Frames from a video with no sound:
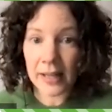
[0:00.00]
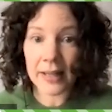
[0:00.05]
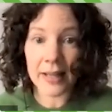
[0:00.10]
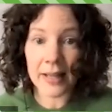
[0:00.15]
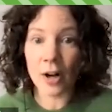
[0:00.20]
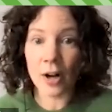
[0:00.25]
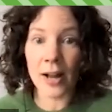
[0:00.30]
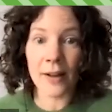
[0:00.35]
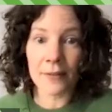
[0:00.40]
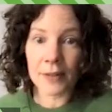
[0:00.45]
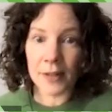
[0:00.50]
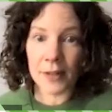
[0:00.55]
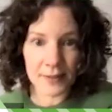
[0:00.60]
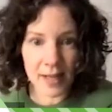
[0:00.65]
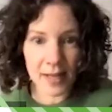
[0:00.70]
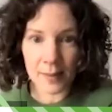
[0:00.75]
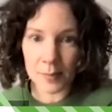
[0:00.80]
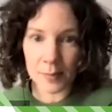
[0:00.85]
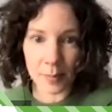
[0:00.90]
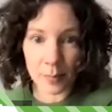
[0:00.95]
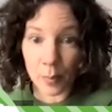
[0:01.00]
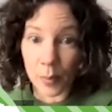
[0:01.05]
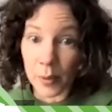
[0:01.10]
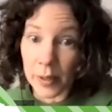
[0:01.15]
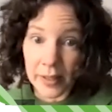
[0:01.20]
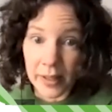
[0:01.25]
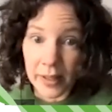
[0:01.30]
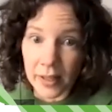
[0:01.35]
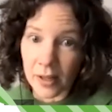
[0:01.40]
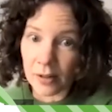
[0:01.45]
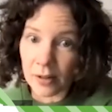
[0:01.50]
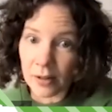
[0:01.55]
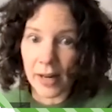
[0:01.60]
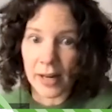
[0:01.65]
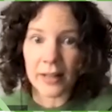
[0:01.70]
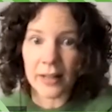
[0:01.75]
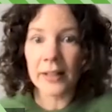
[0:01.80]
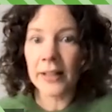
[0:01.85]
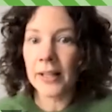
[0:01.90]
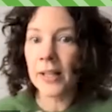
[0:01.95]
They don't have enough time to boil it
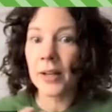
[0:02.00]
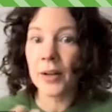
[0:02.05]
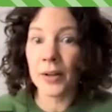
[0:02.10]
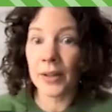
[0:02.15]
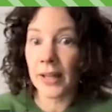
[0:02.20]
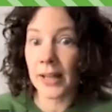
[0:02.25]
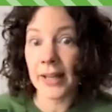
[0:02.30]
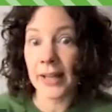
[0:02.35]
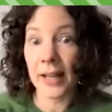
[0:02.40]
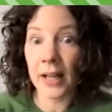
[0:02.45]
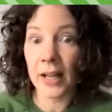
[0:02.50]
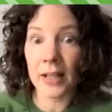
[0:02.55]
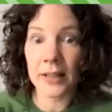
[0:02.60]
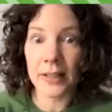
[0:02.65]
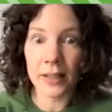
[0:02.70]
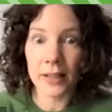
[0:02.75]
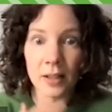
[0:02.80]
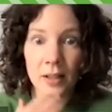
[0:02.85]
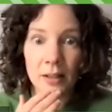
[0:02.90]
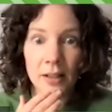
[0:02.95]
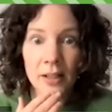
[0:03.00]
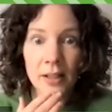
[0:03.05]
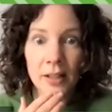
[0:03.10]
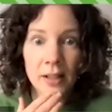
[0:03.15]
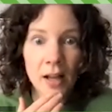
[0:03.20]
correctly, or they get a little